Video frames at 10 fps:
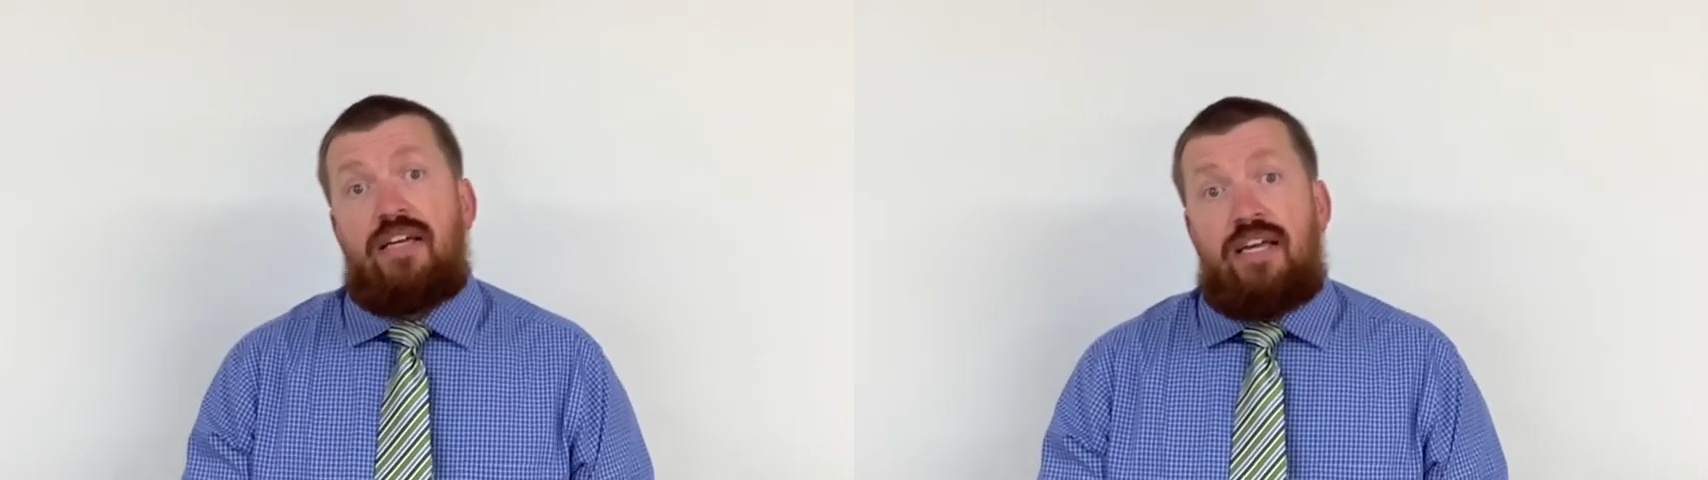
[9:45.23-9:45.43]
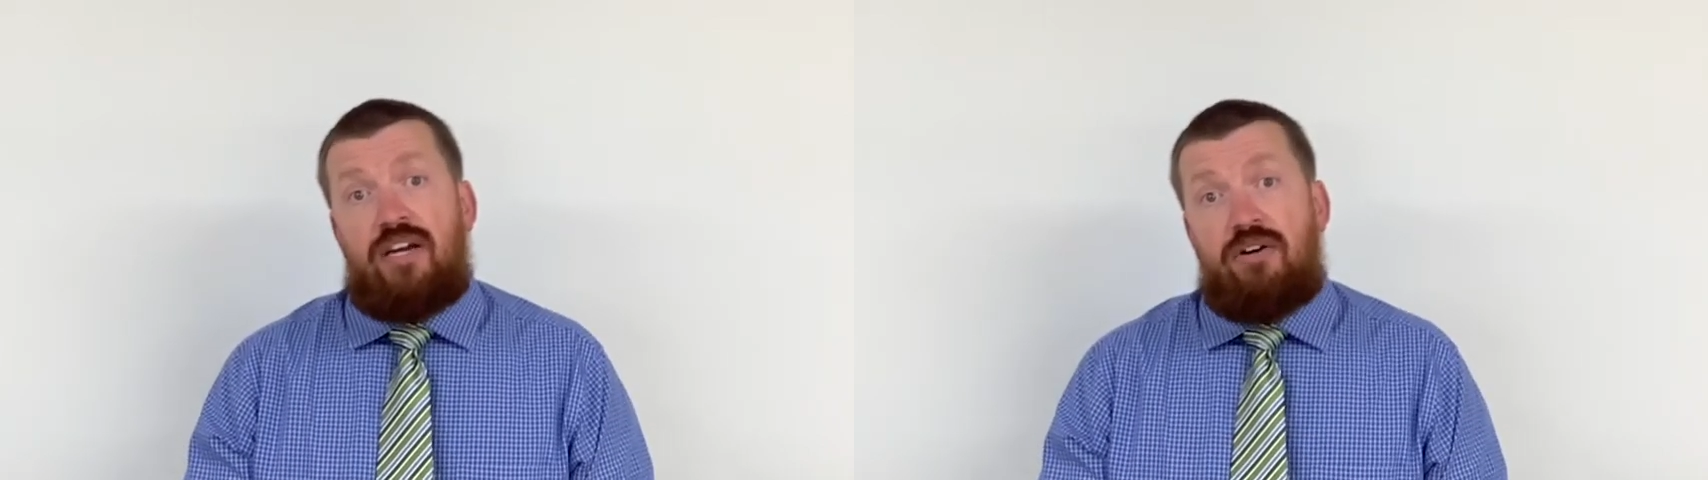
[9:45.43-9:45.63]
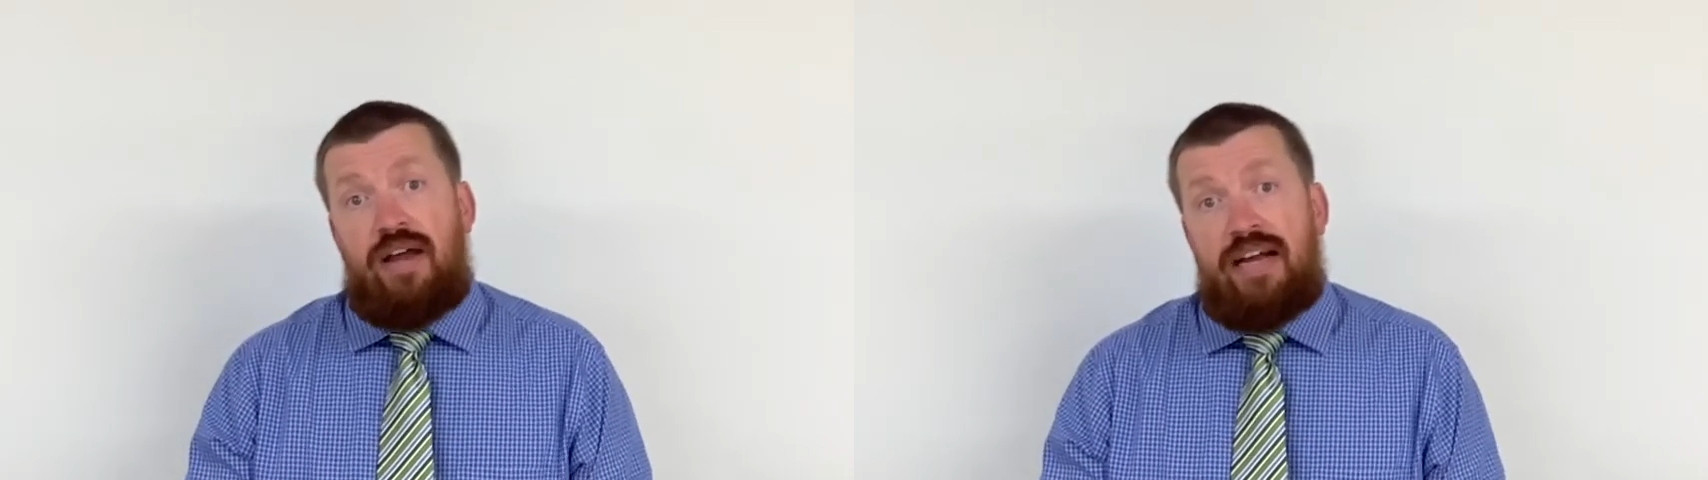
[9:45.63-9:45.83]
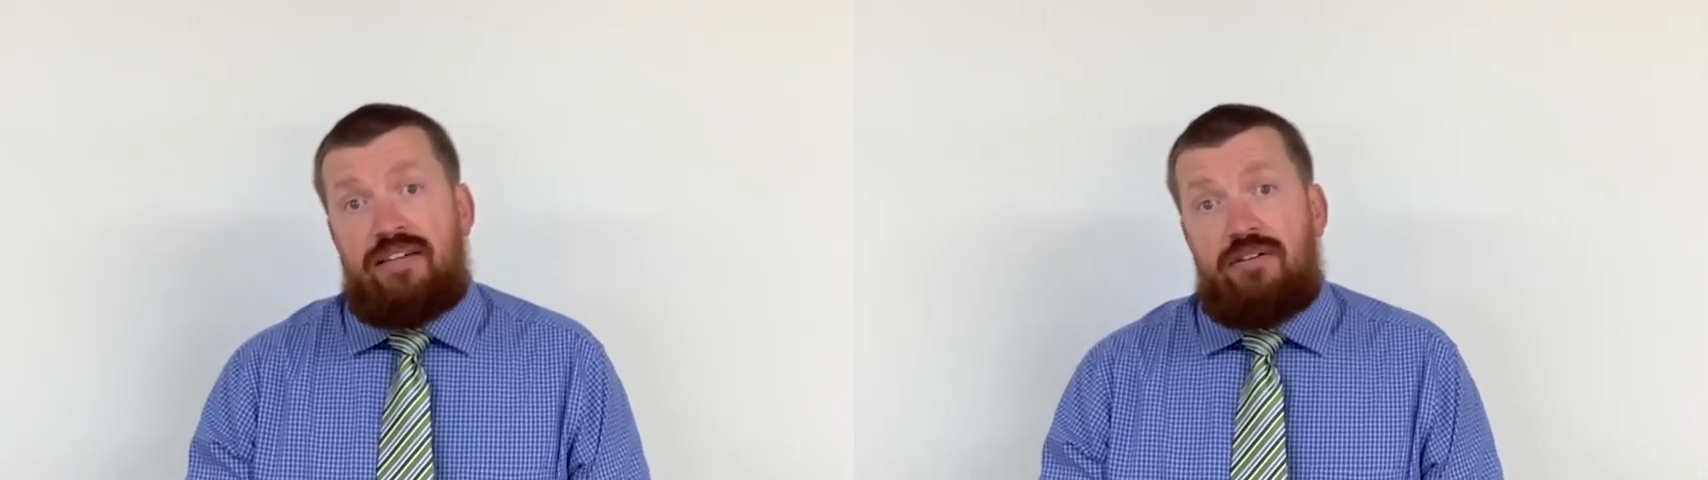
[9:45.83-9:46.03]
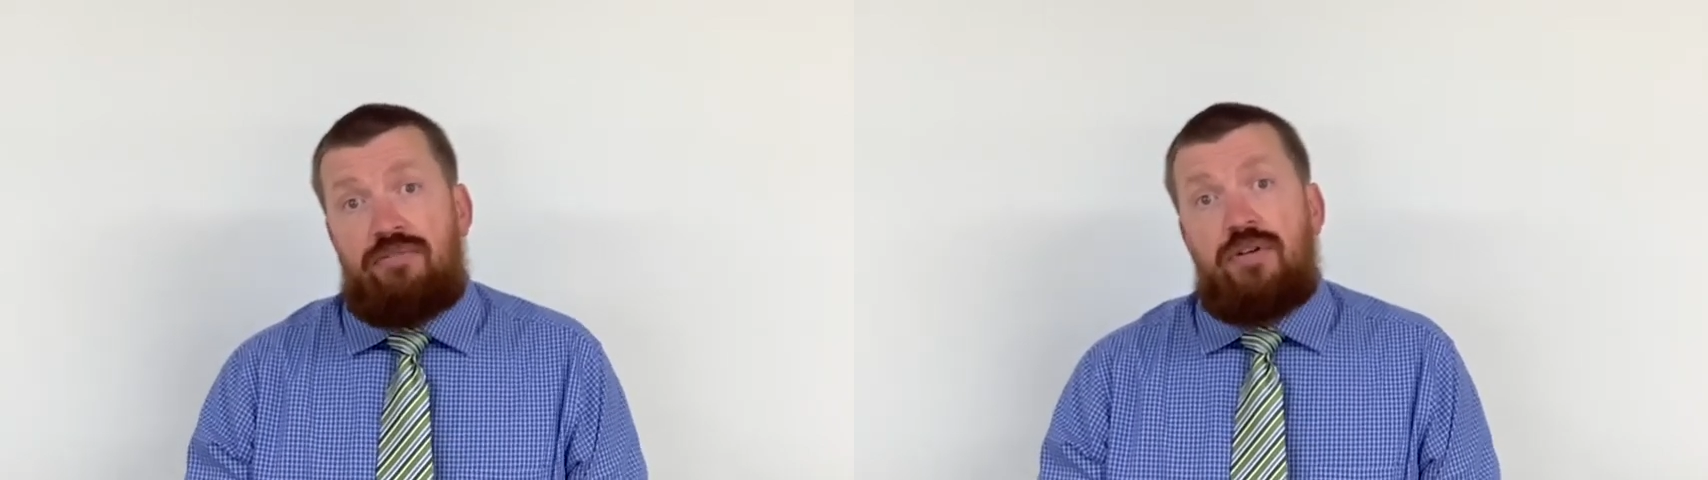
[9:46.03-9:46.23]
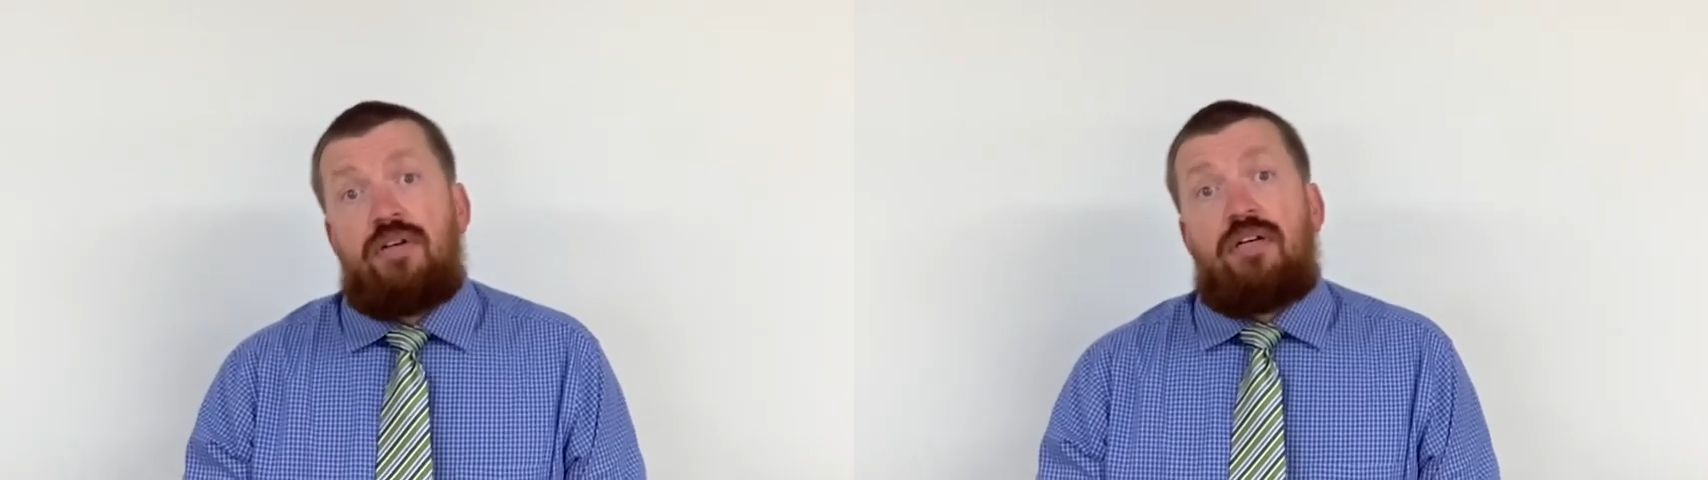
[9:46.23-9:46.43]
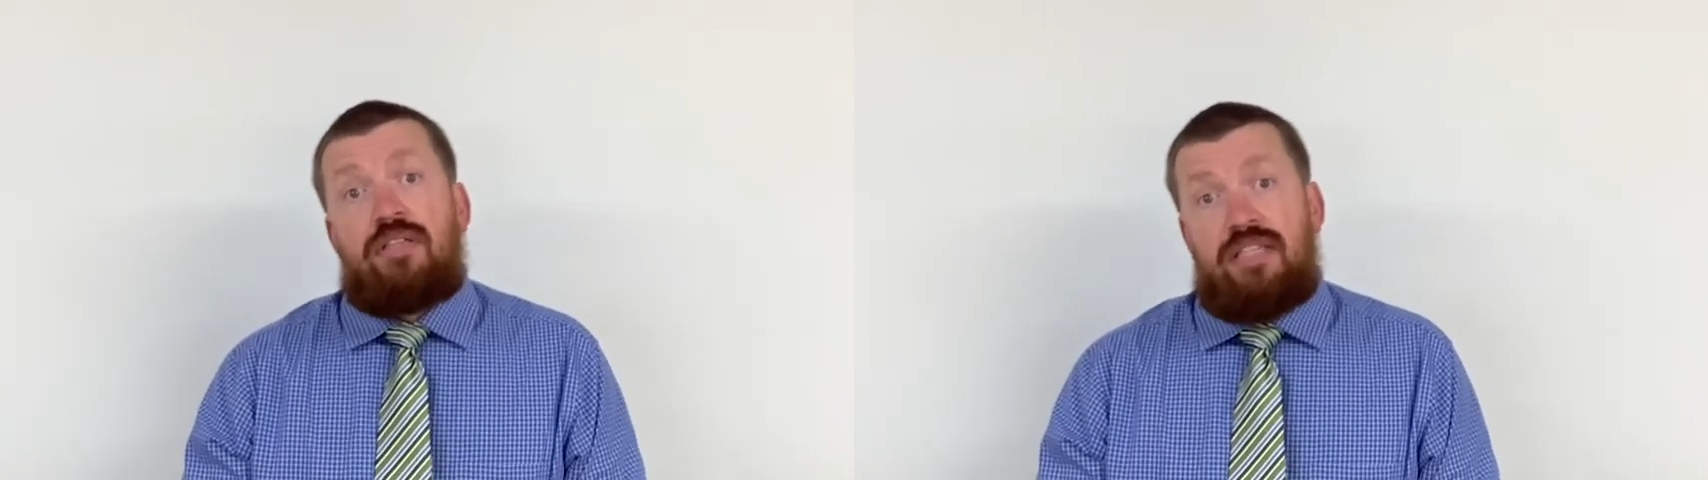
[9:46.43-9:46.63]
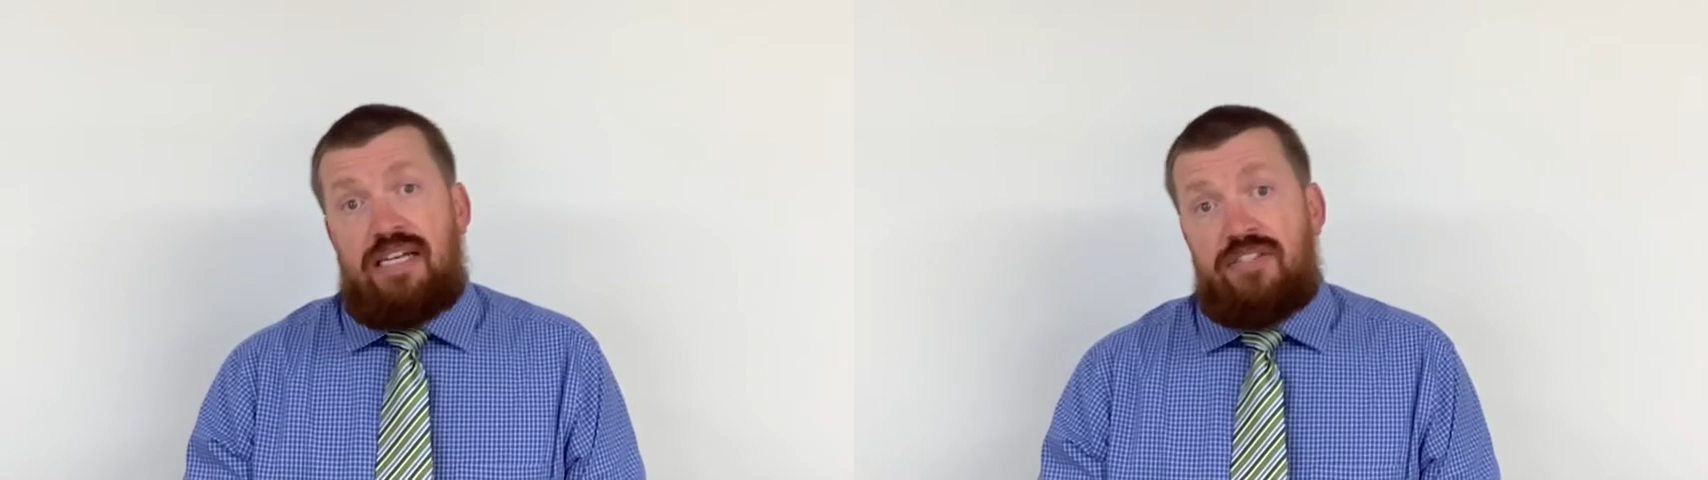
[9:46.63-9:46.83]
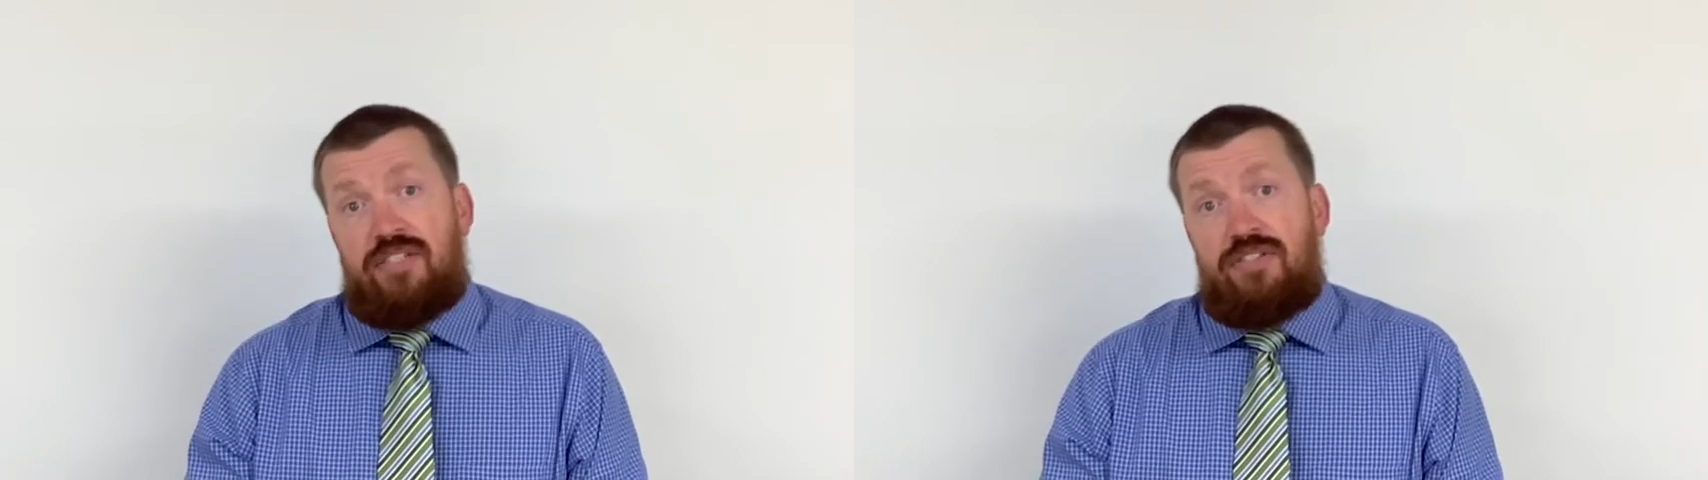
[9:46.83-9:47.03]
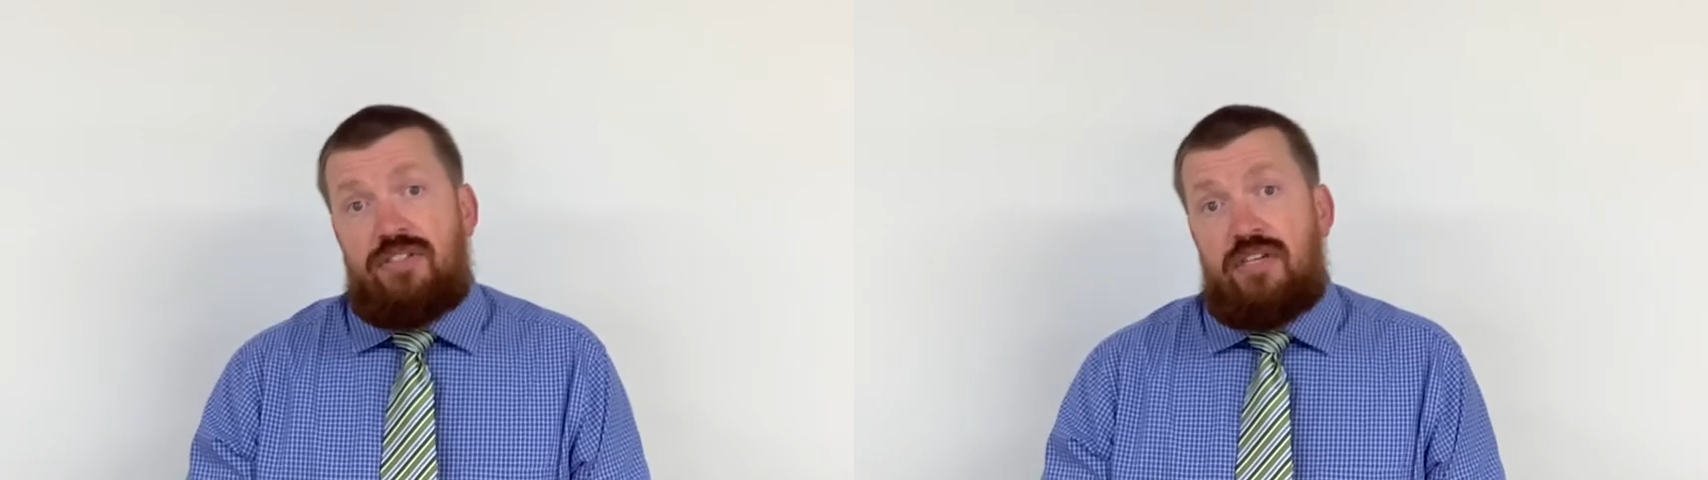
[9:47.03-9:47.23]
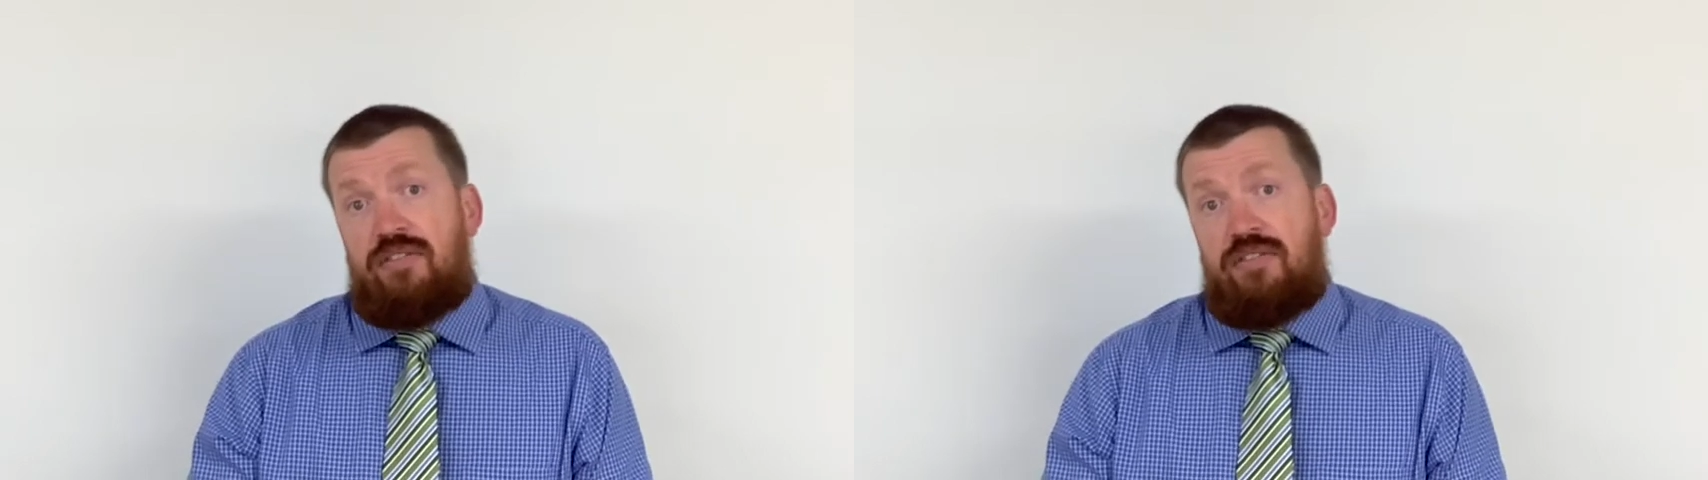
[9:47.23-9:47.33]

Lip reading: interactive lessons